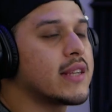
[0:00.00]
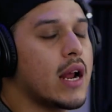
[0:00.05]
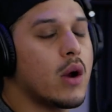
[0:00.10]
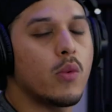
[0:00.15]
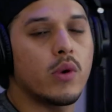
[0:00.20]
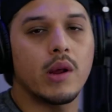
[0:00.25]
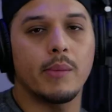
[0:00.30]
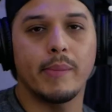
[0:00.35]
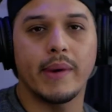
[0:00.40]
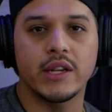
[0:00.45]
that I
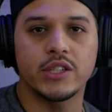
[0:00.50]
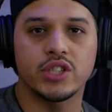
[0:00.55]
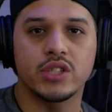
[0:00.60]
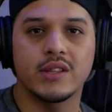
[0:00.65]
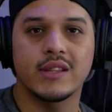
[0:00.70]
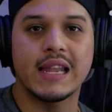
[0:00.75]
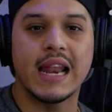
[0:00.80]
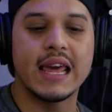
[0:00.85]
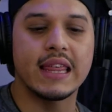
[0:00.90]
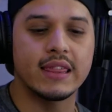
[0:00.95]
want to
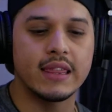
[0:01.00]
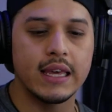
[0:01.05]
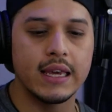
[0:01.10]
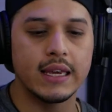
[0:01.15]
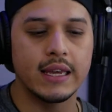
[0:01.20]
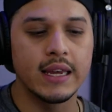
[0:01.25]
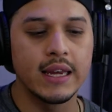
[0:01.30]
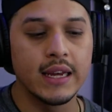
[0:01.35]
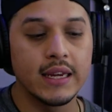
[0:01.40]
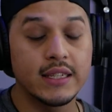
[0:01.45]
mention that I
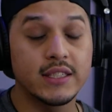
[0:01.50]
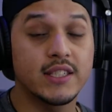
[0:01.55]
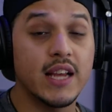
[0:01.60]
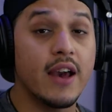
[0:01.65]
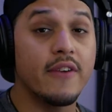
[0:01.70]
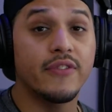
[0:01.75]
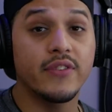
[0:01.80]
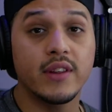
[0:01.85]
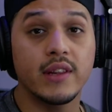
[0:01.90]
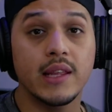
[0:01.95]
think
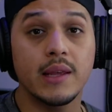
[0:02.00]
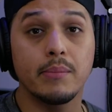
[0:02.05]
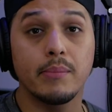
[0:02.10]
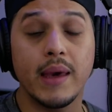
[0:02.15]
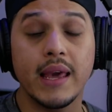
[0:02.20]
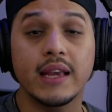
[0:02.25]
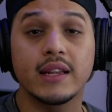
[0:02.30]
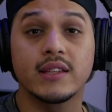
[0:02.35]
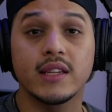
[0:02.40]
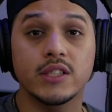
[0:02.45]
definitely
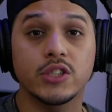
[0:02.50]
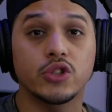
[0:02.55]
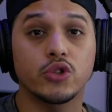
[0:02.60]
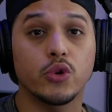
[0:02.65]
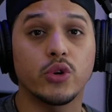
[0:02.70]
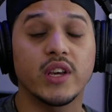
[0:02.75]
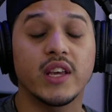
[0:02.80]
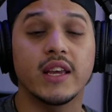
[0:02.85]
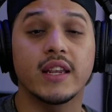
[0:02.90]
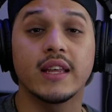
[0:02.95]
make
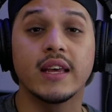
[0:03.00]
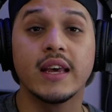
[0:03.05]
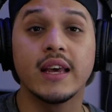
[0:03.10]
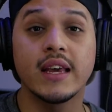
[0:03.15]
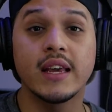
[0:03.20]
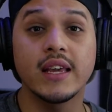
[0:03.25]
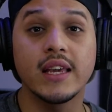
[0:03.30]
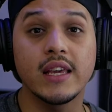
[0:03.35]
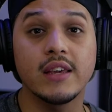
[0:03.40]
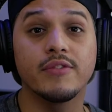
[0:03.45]
DistroKid
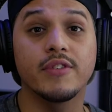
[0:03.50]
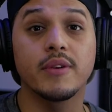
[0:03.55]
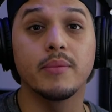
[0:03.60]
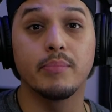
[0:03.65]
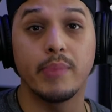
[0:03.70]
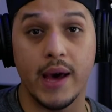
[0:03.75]
even